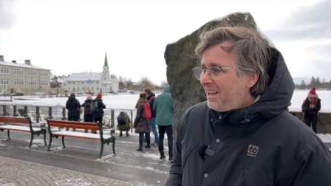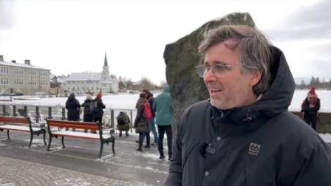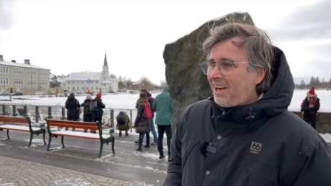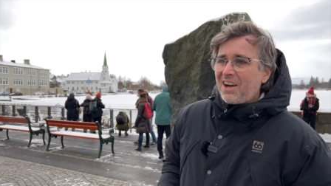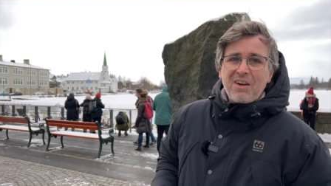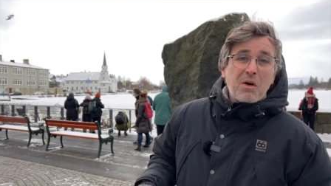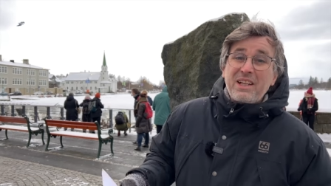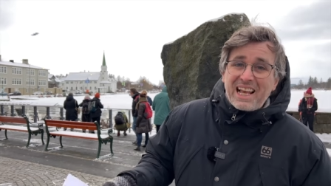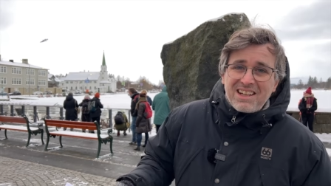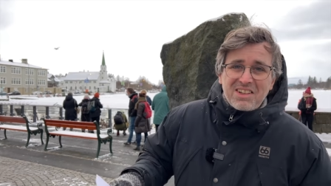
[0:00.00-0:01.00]
uh, or
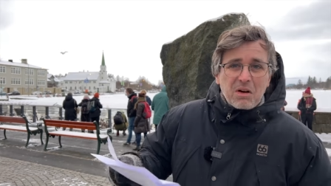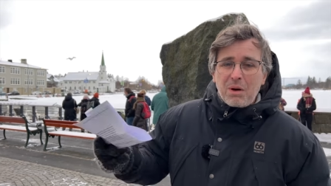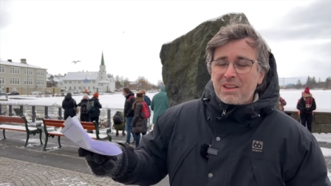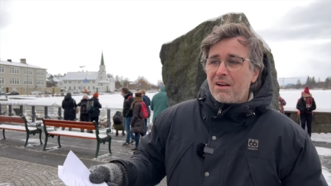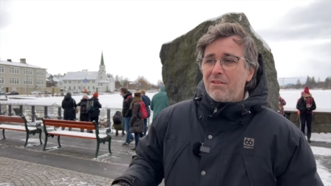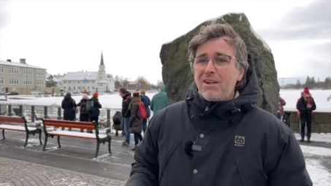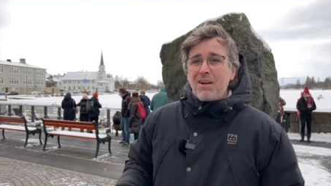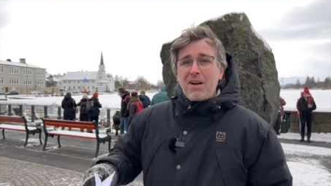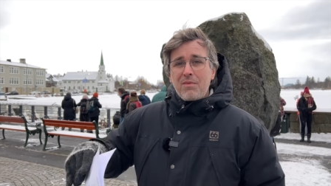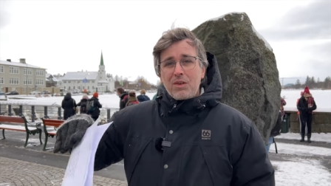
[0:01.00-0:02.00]
Geysir, or whatever,
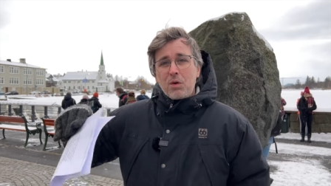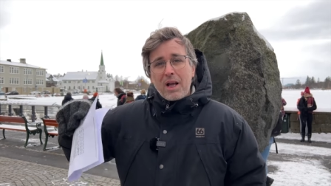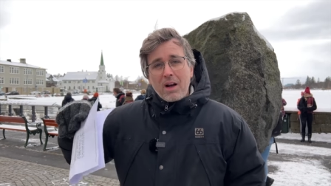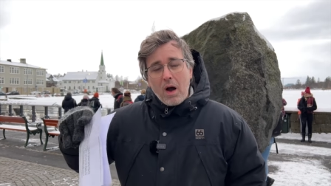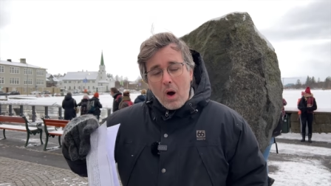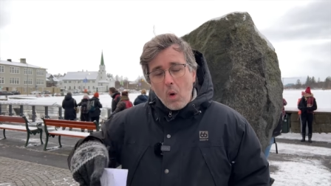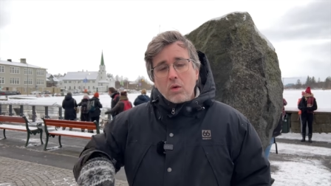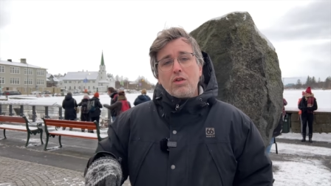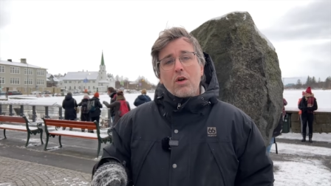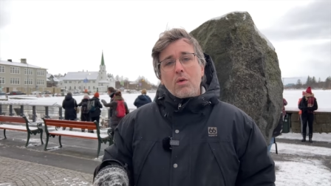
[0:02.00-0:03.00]
you can
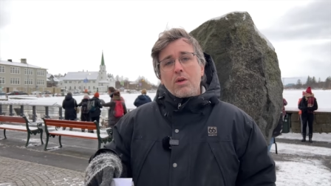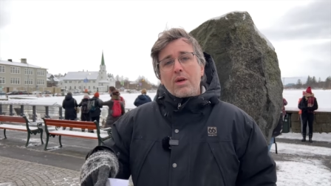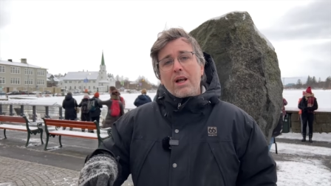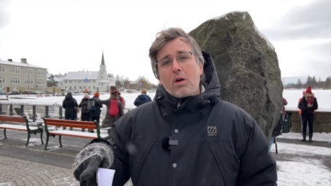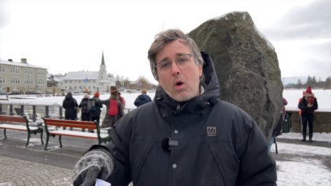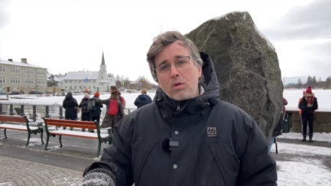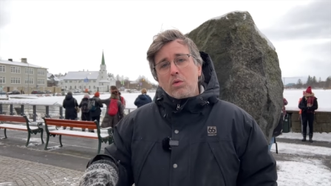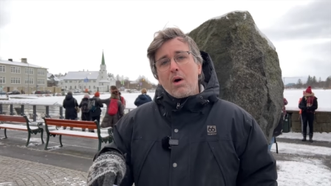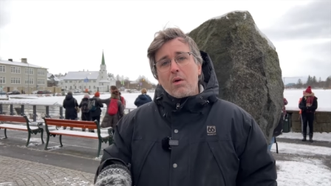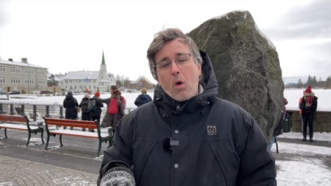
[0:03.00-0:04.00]
also you can go
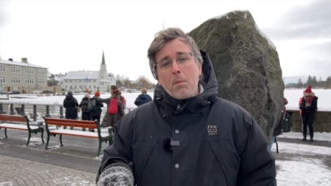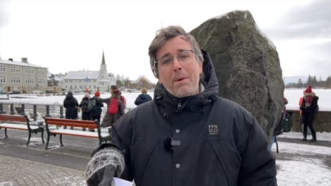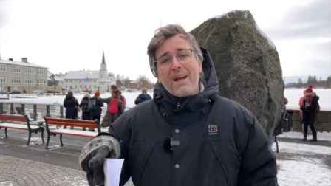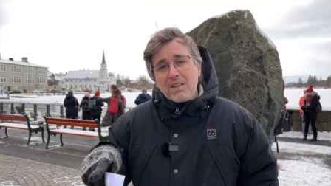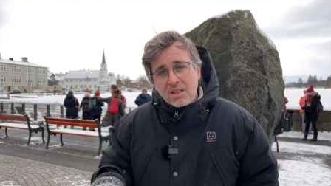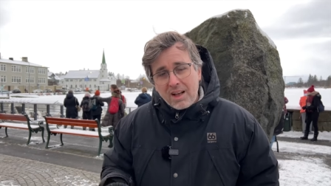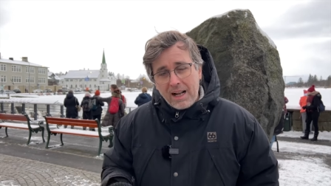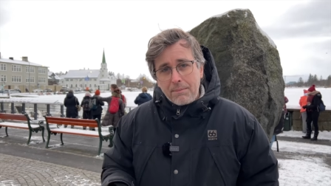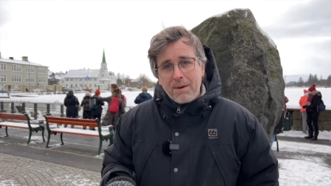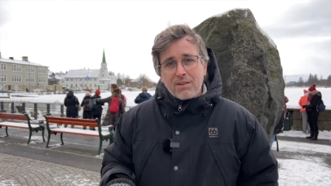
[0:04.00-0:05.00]
to our homepage,
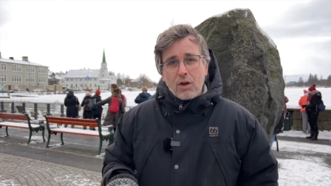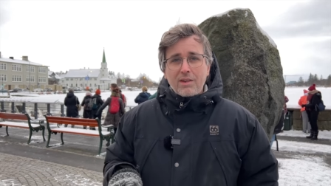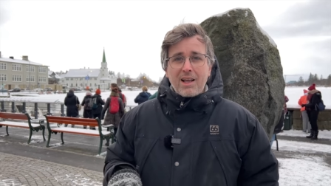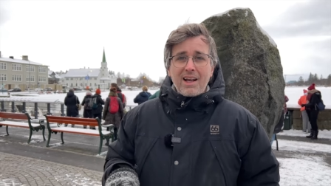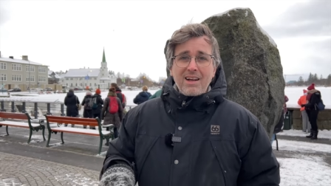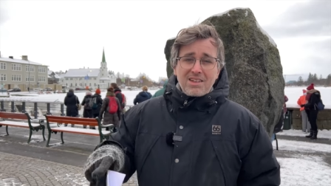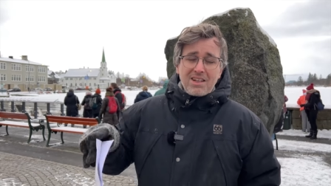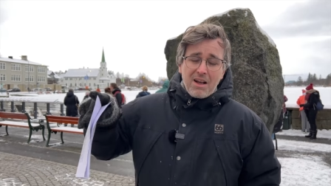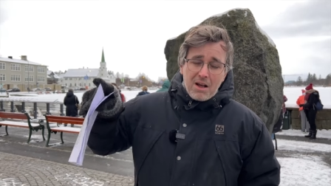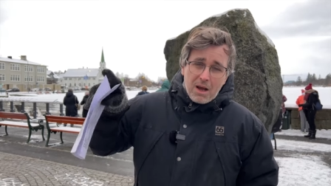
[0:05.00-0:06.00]
grapevine dot is,
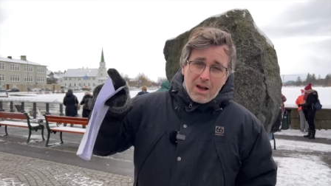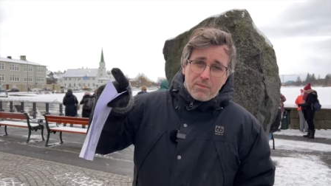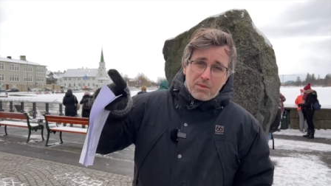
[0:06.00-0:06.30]
uh,